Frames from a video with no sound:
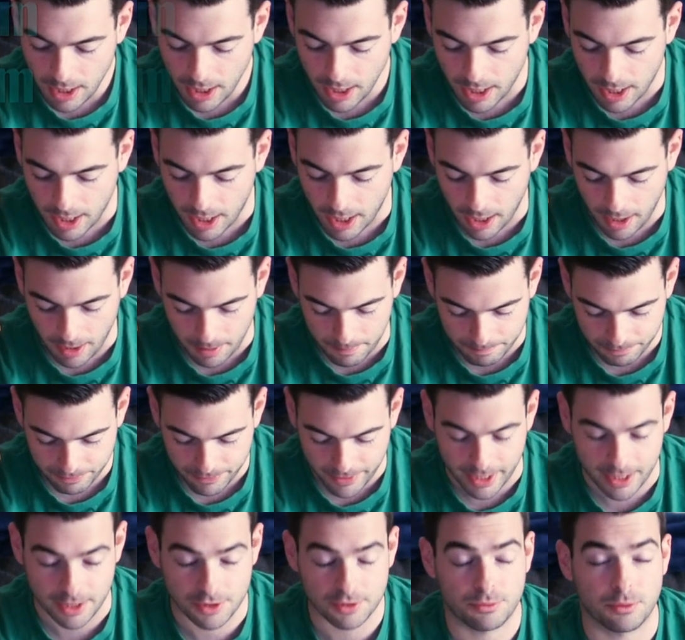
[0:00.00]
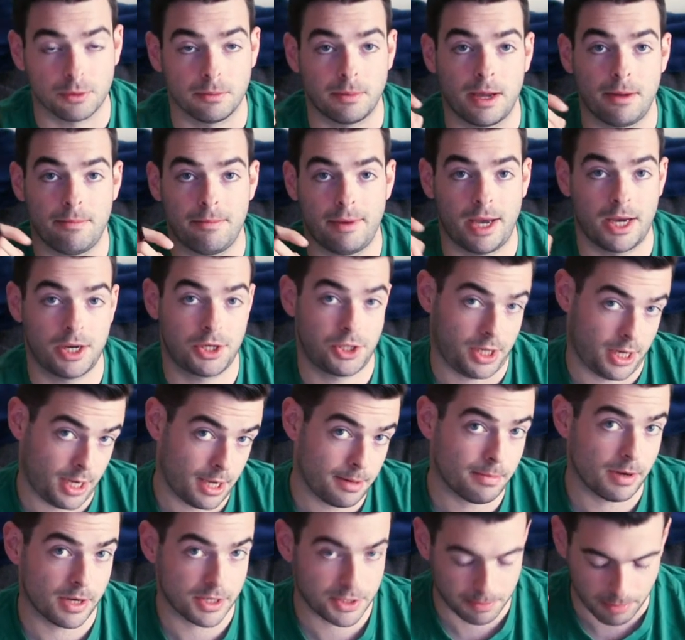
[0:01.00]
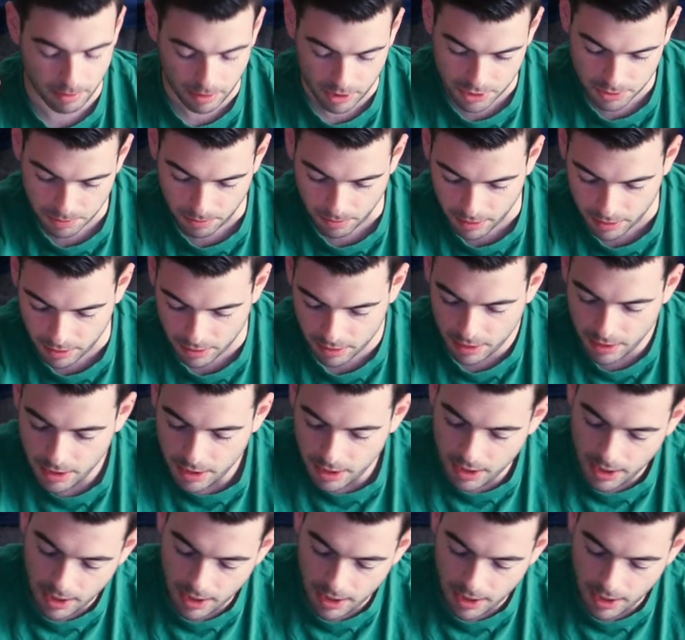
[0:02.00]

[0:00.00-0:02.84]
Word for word: Um, that is for my mash and my sparge water